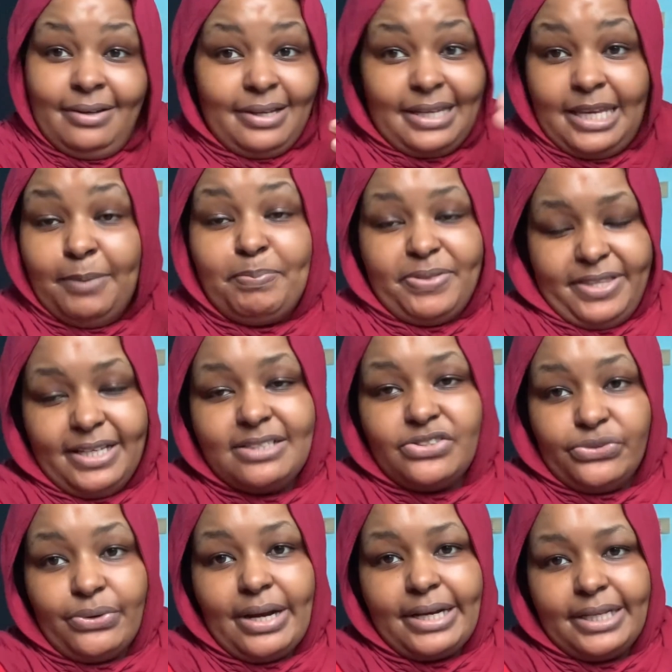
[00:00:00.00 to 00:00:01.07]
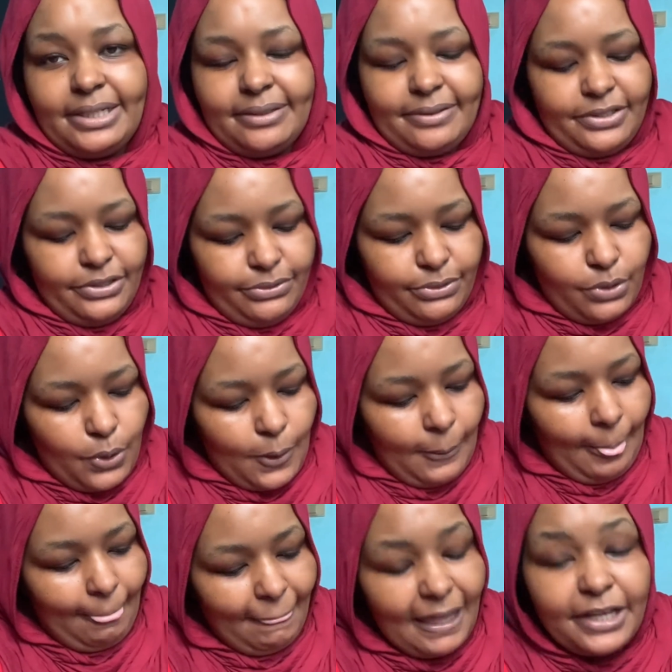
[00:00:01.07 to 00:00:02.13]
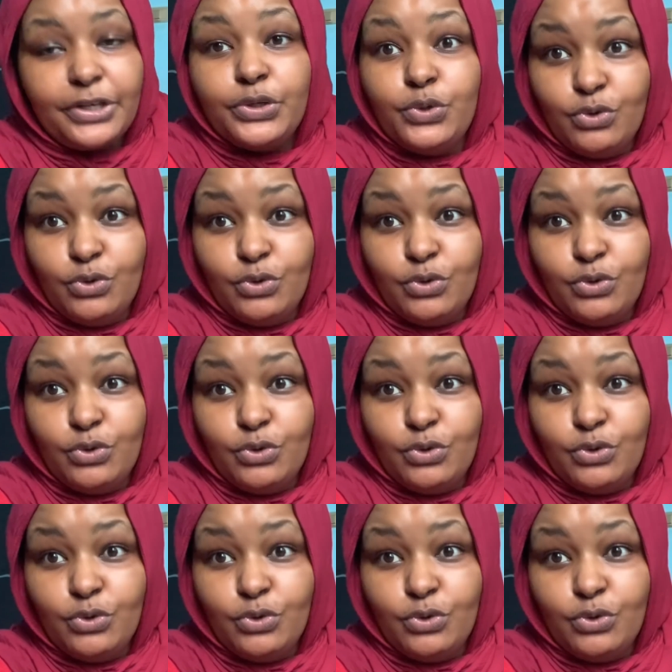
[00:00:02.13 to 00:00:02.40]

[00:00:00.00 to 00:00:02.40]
keep things running, you know, and